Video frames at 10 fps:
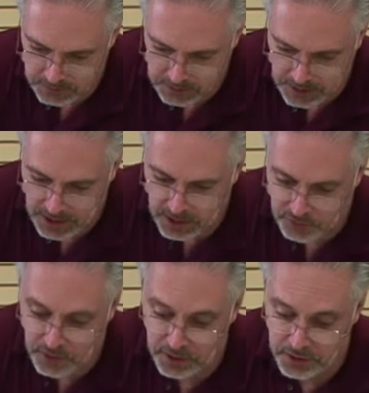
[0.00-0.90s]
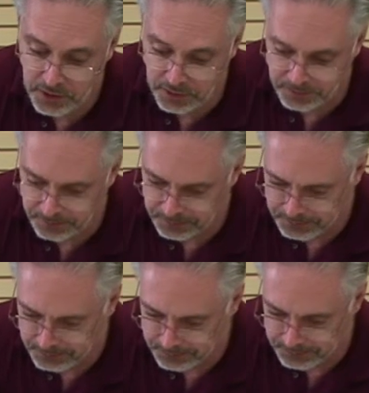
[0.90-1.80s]
And it's fun to do.
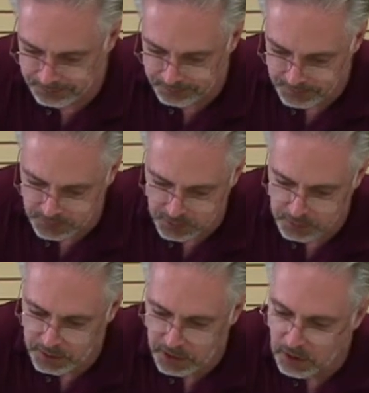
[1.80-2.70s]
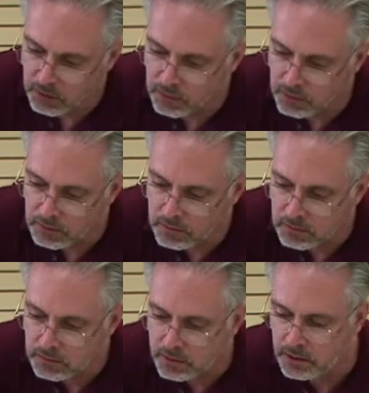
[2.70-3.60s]
Just be careful
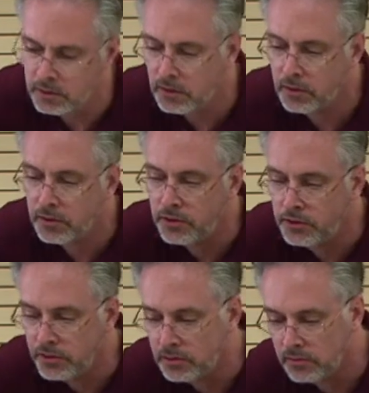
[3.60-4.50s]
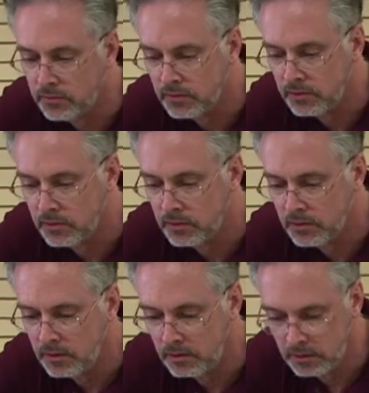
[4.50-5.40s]
you don't hurt yourself.
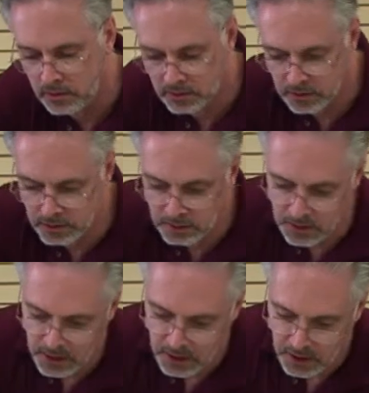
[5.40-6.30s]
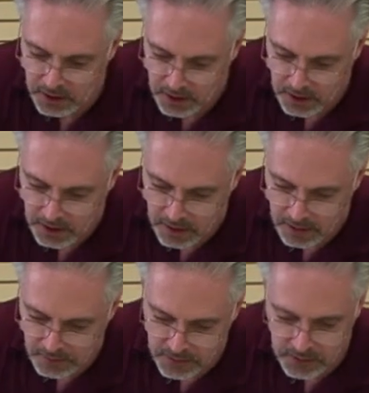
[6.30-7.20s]
All right.
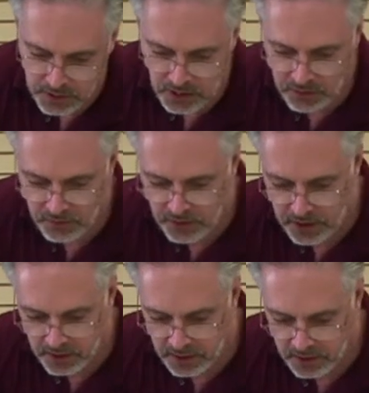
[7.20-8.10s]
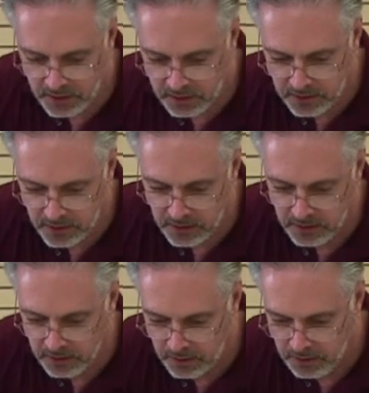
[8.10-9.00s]
This will give you a fair idea
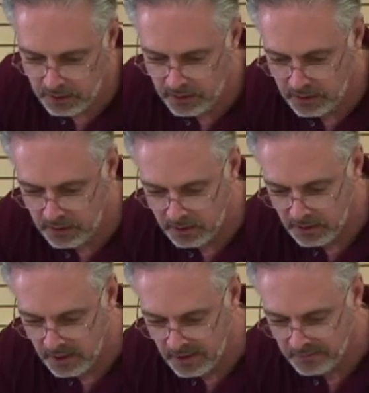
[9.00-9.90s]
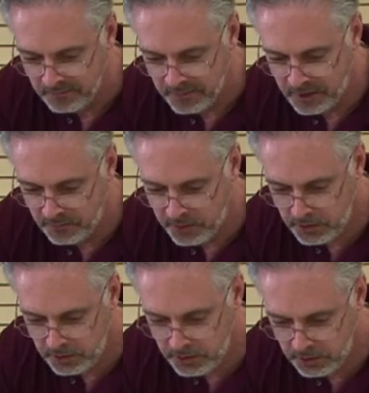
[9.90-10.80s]
here. Now, if you
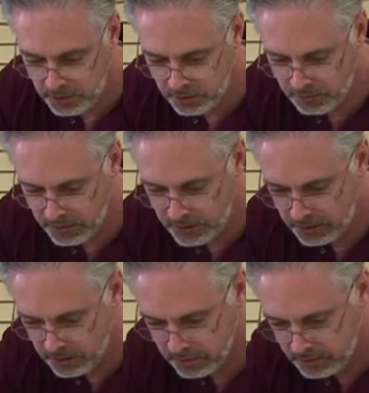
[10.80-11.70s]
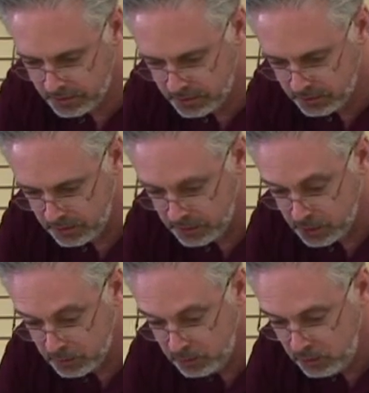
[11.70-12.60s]
use your fingers to
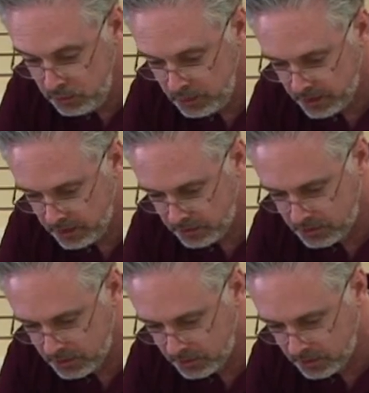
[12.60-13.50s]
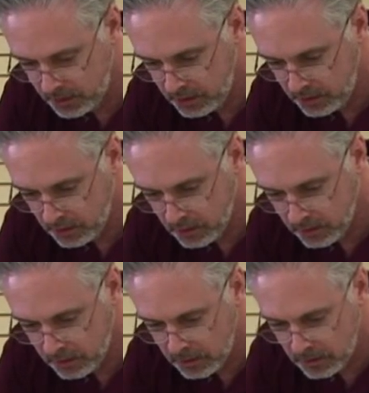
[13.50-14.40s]
smooth out your
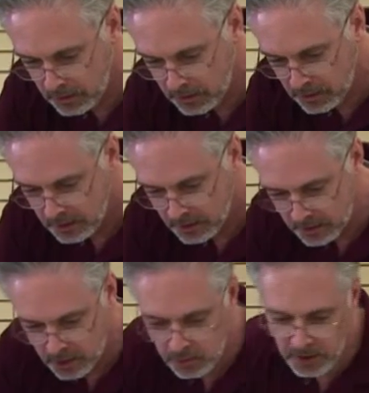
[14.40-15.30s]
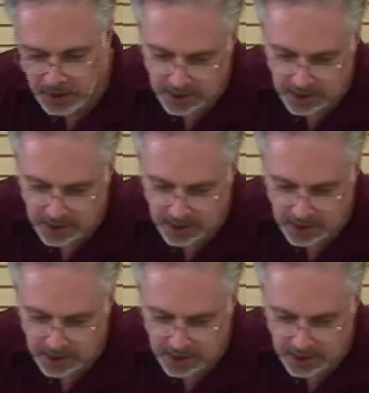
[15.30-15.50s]
groundwork, go back